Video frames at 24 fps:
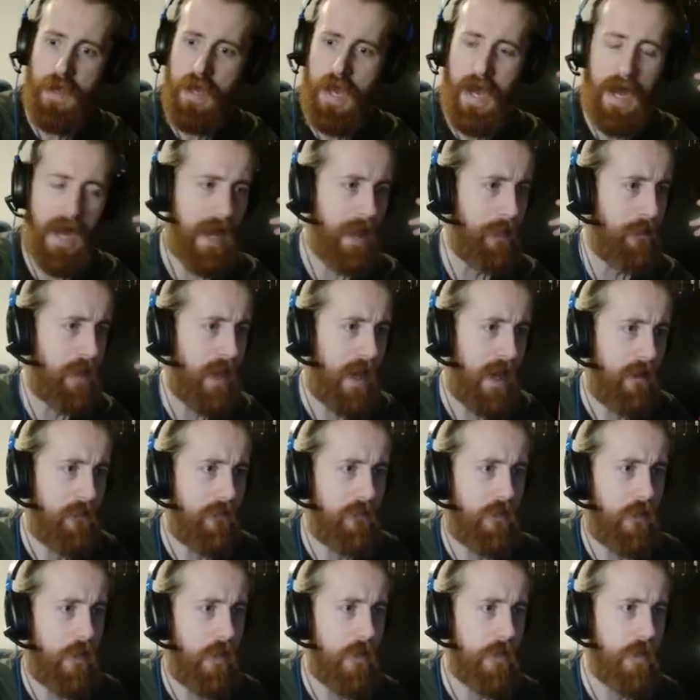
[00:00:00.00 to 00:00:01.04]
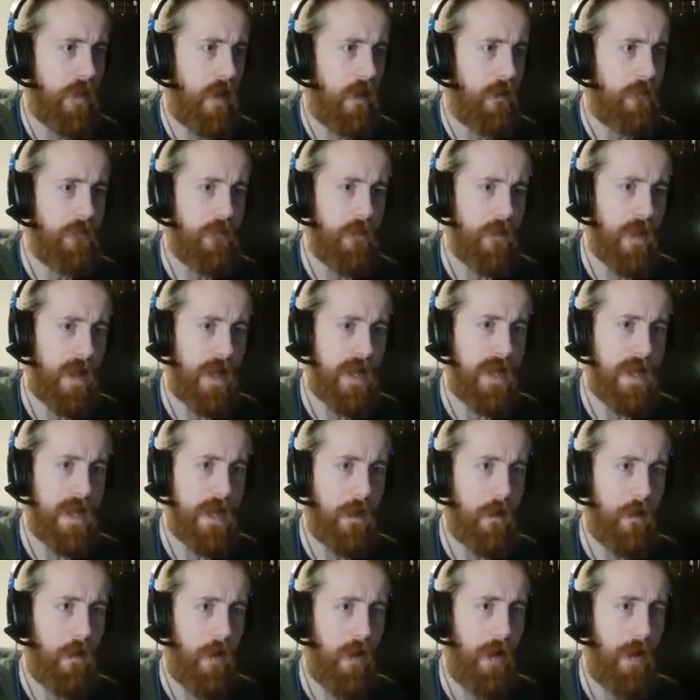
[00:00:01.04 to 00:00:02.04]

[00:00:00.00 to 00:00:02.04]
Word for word: I am kind of thrown off. Like,